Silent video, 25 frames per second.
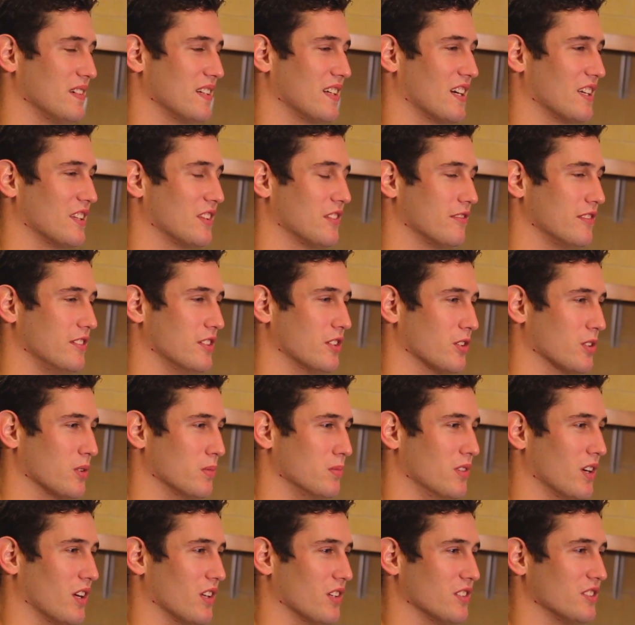got three older
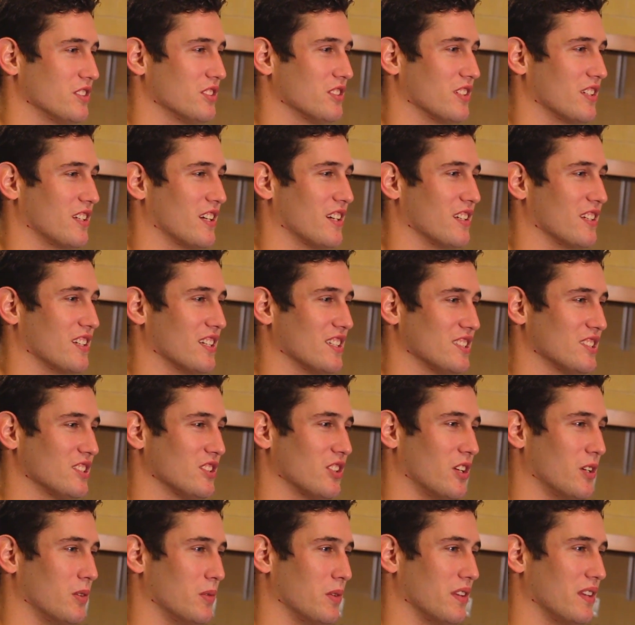brothers, so I kind of got
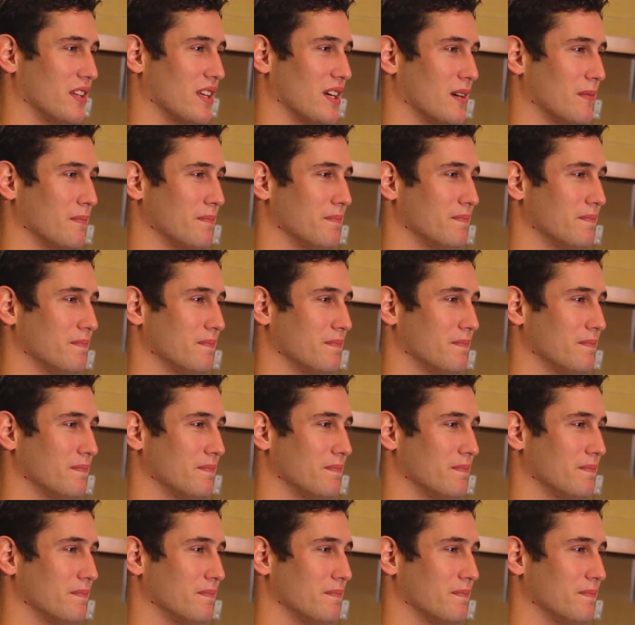started with them,